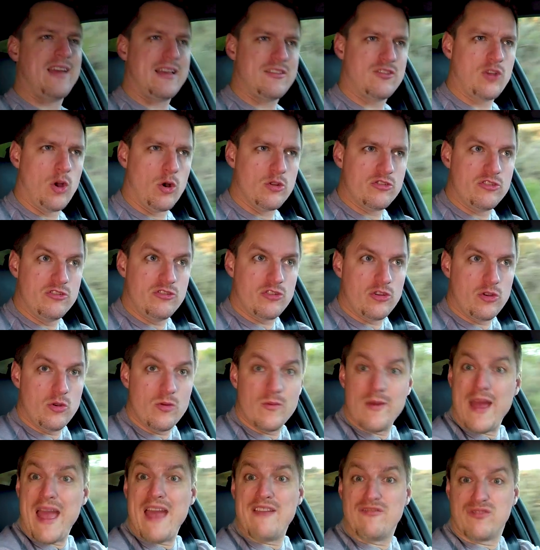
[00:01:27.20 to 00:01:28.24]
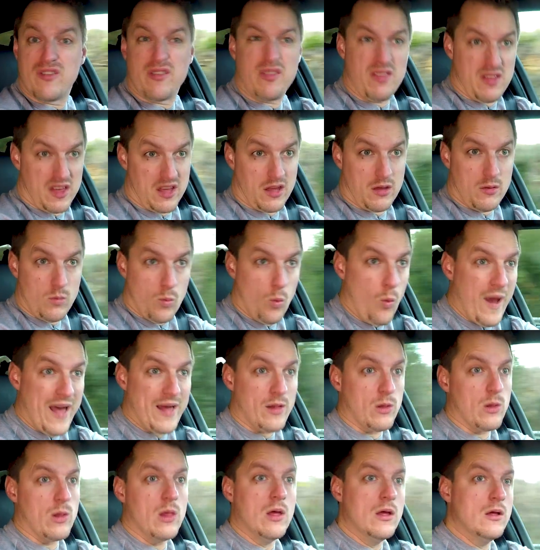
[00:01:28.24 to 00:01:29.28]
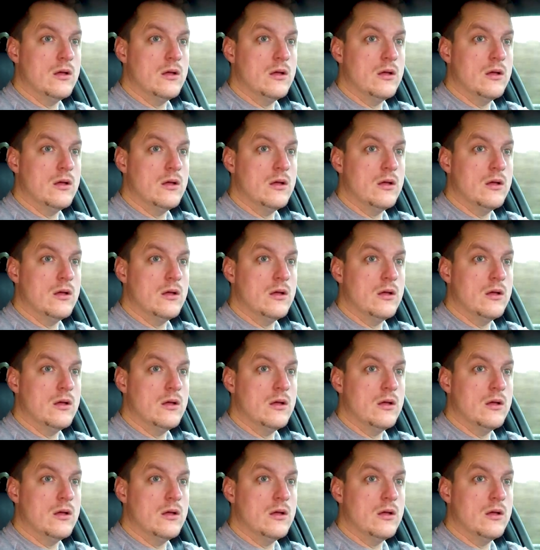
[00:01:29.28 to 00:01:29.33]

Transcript: has got to do everything well.